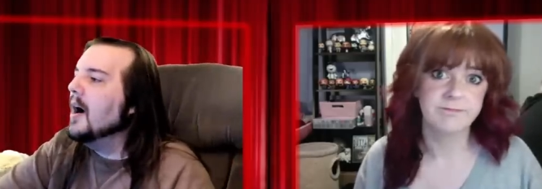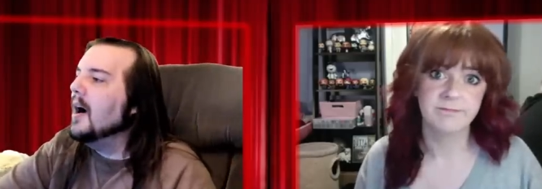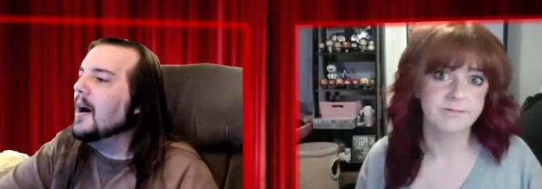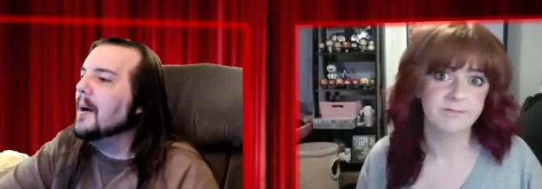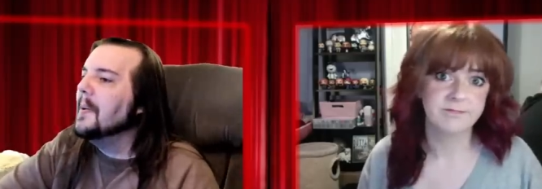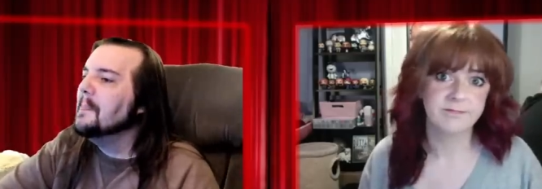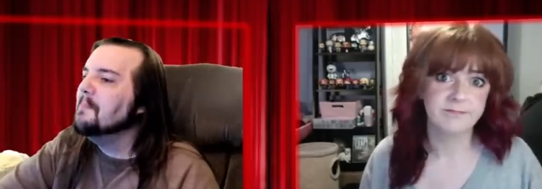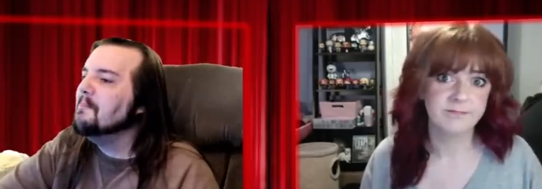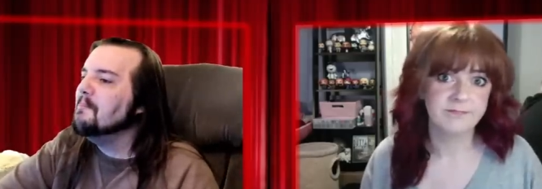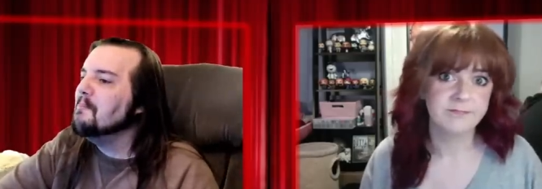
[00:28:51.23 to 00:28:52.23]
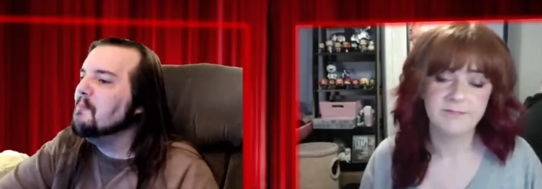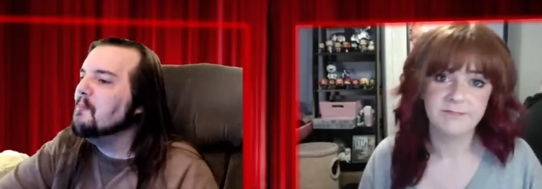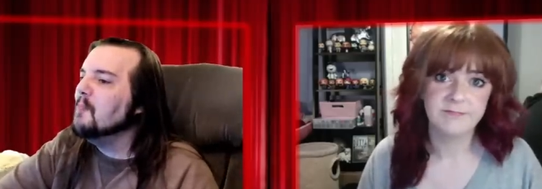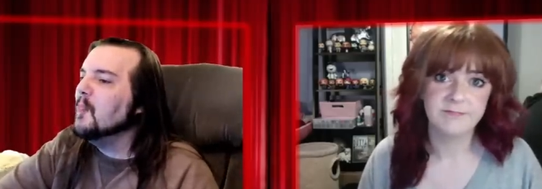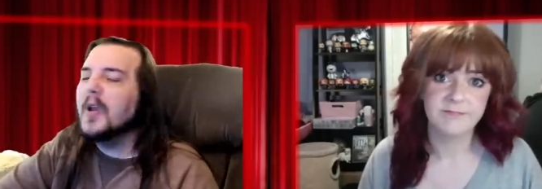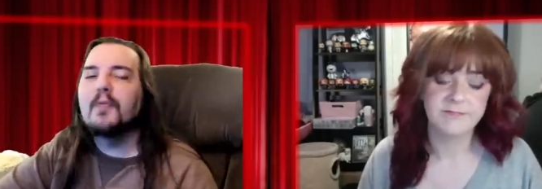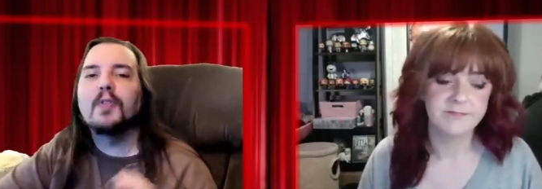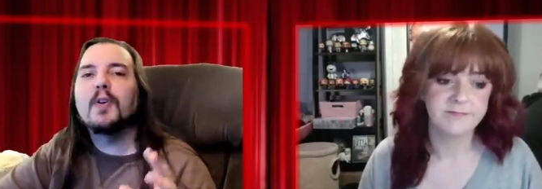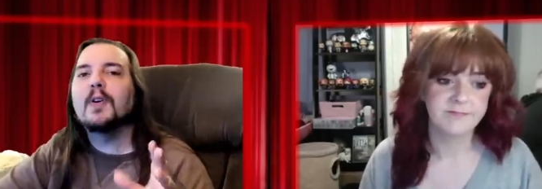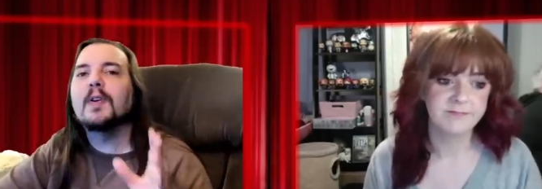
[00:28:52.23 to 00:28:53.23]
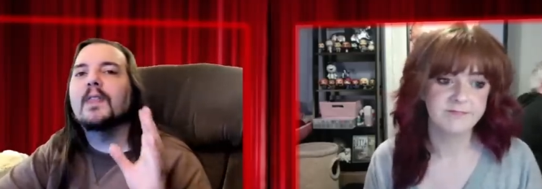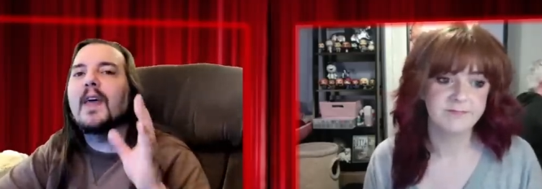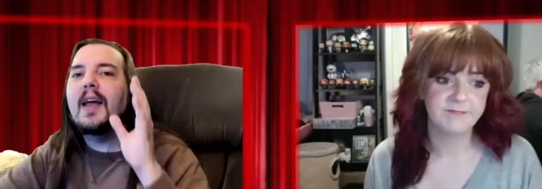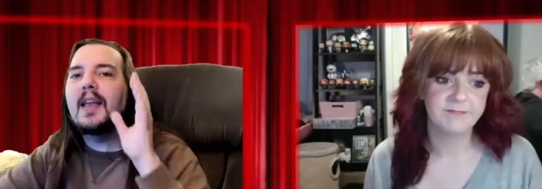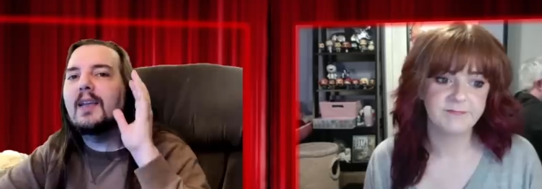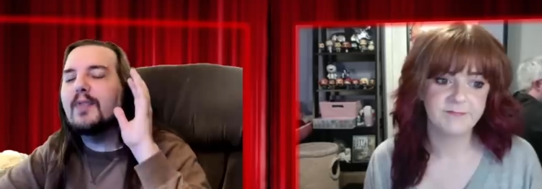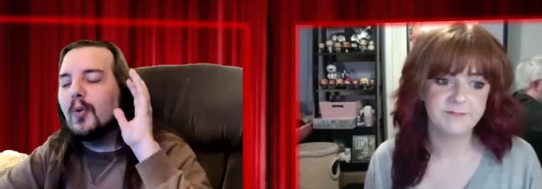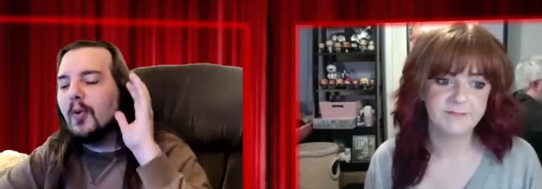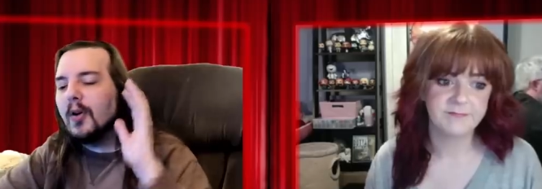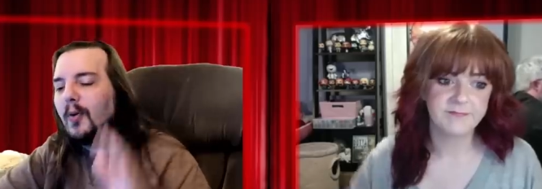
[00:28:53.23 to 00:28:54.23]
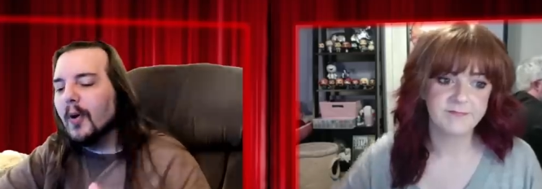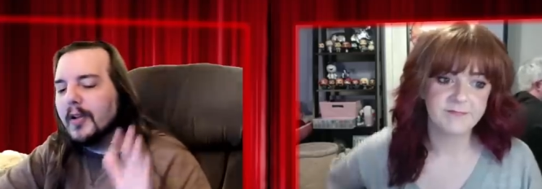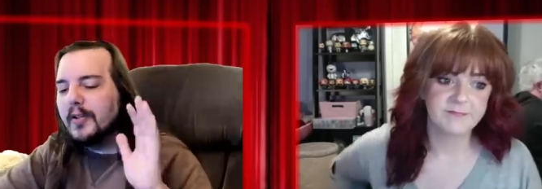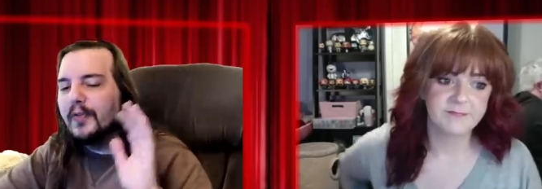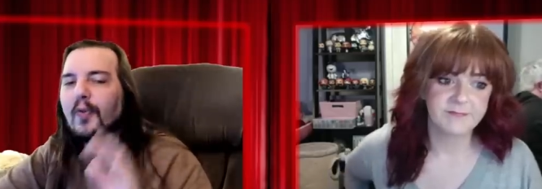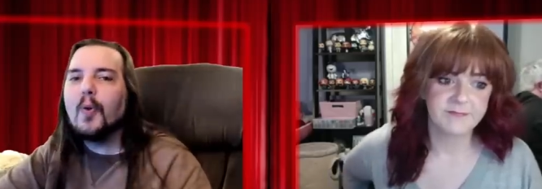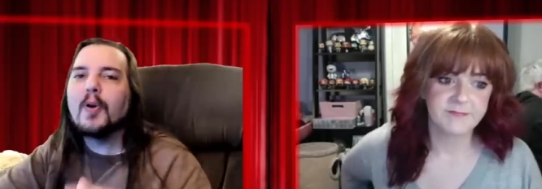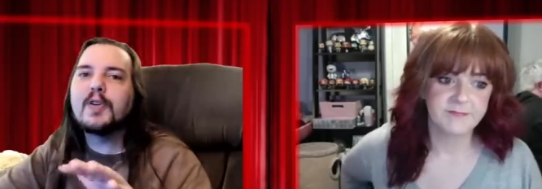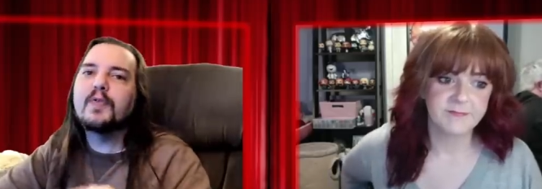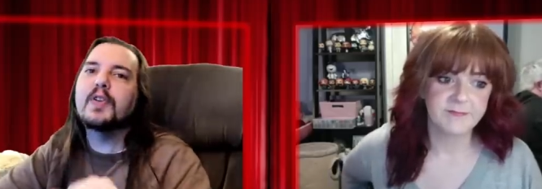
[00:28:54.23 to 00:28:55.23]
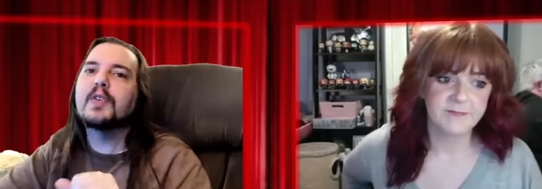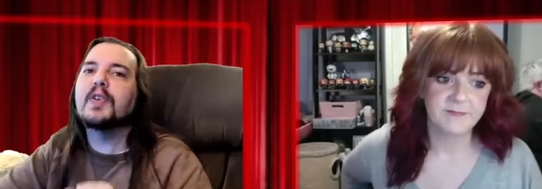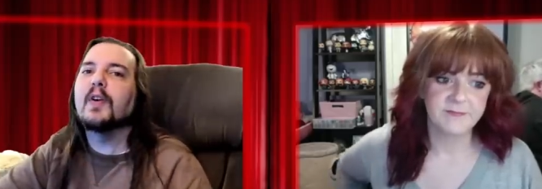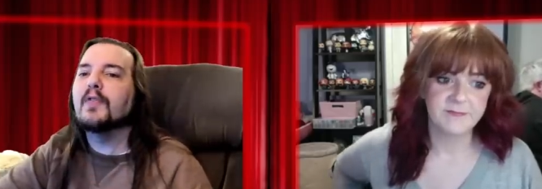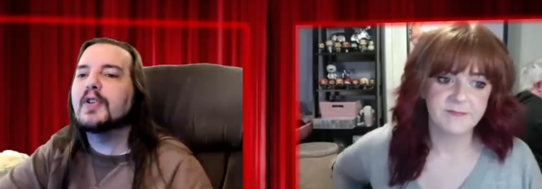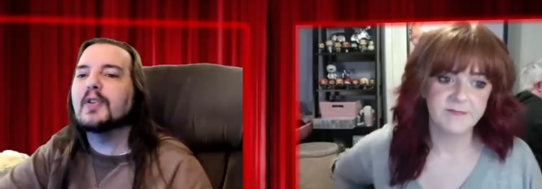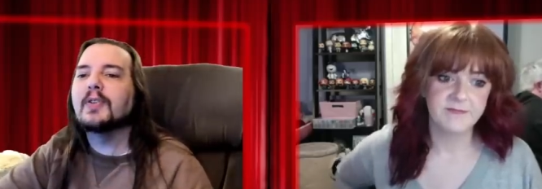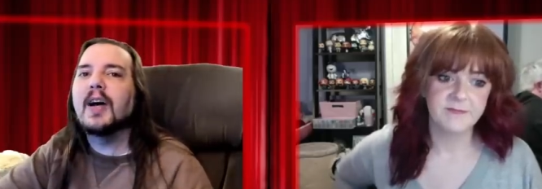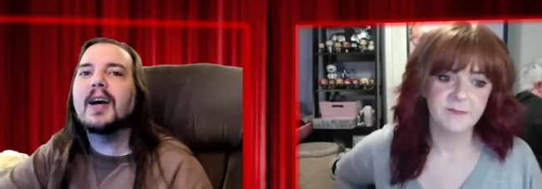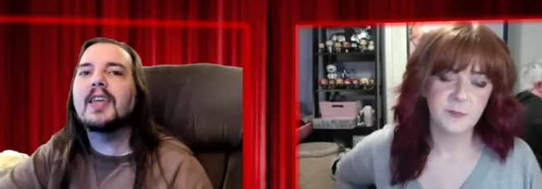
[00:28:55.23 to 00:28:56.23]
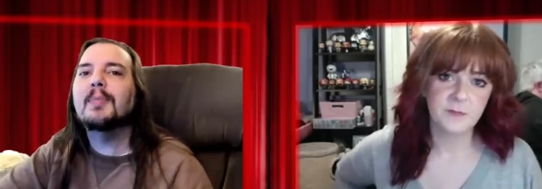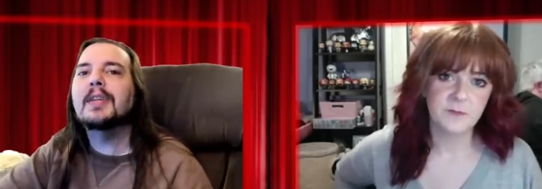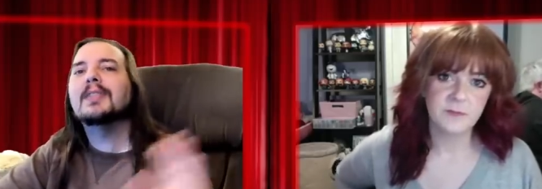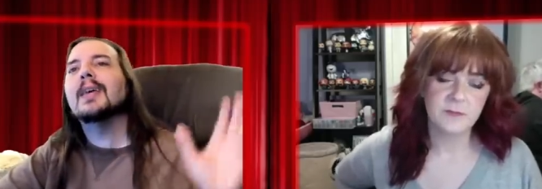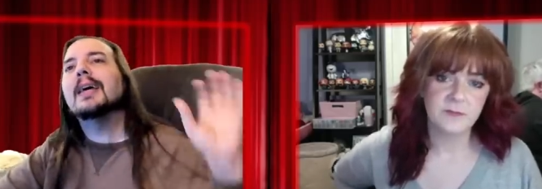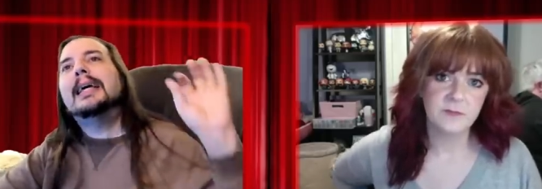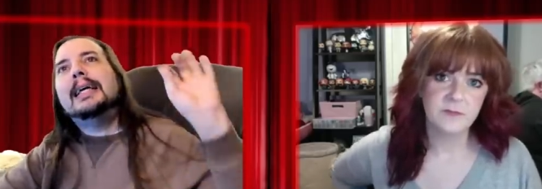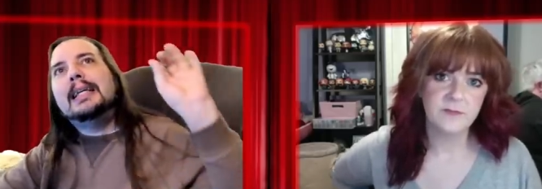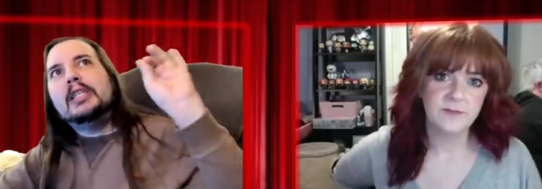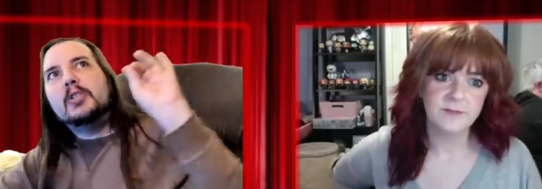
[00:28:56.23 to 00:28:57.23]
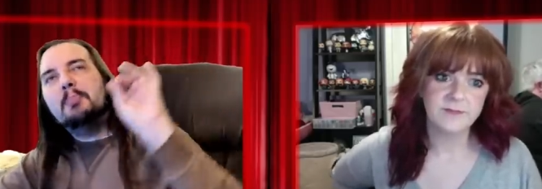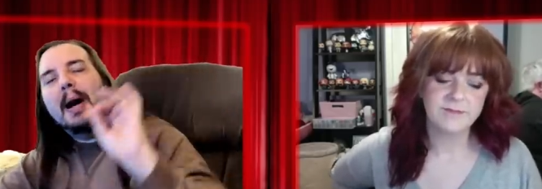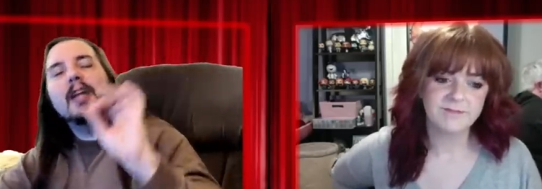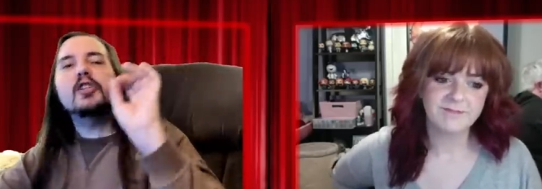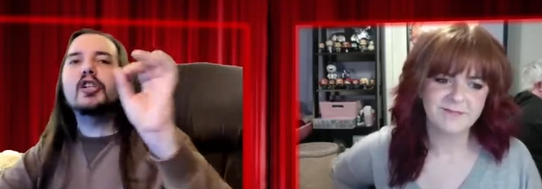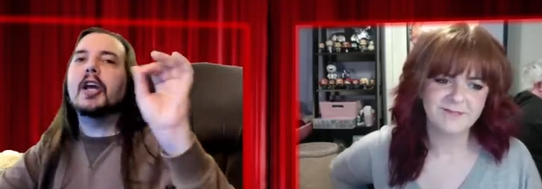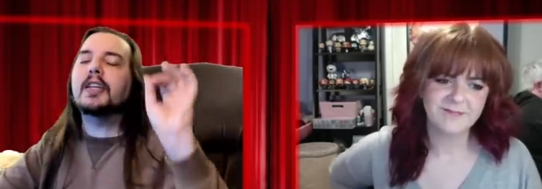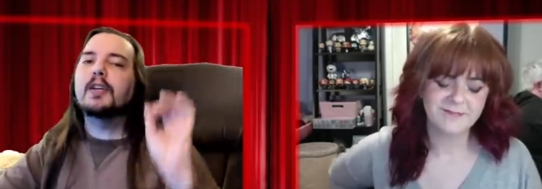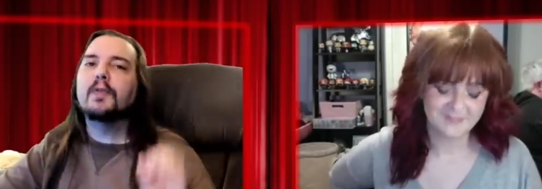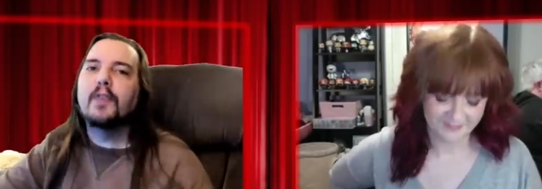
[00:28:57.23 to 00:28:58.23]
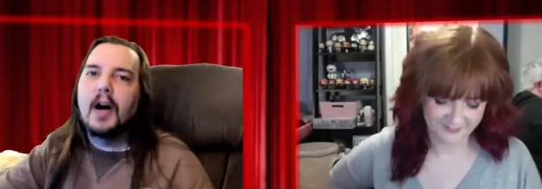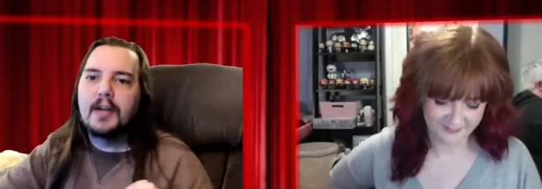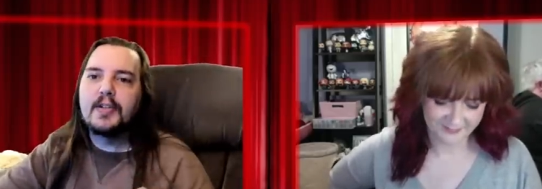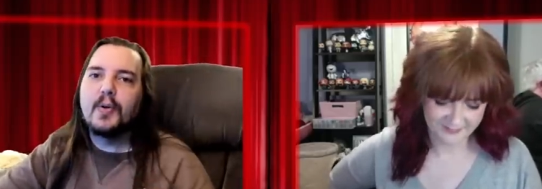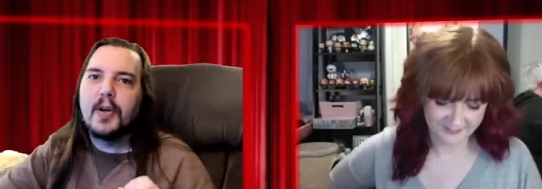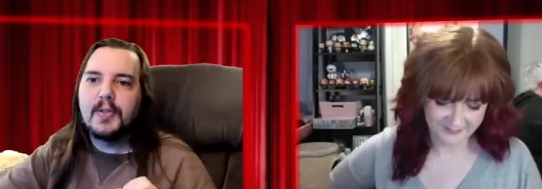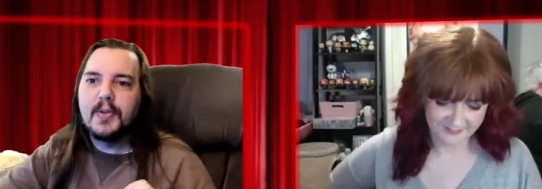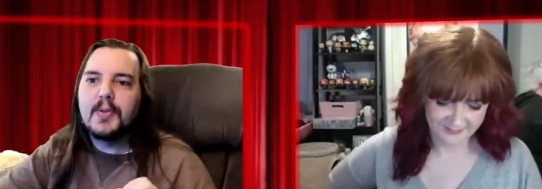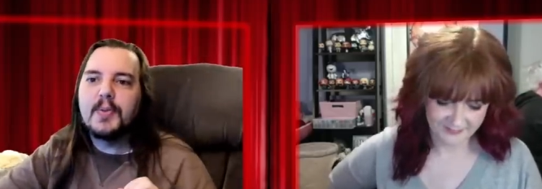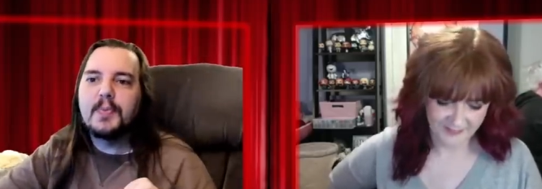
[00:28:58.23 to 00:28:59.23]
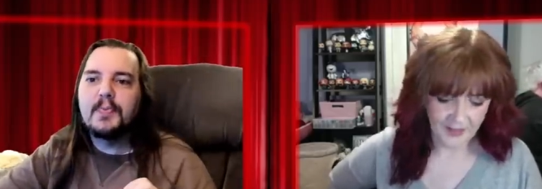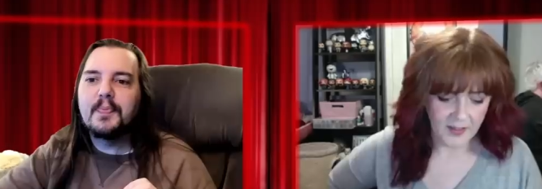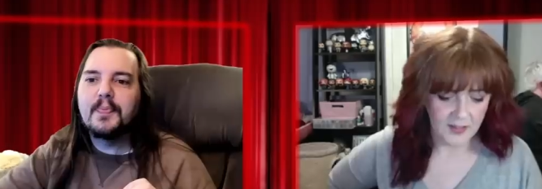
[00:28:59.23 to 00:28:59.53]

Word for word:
Speaker 1: Um, we've learned that if you are going to forge official documents, spot check your font choices.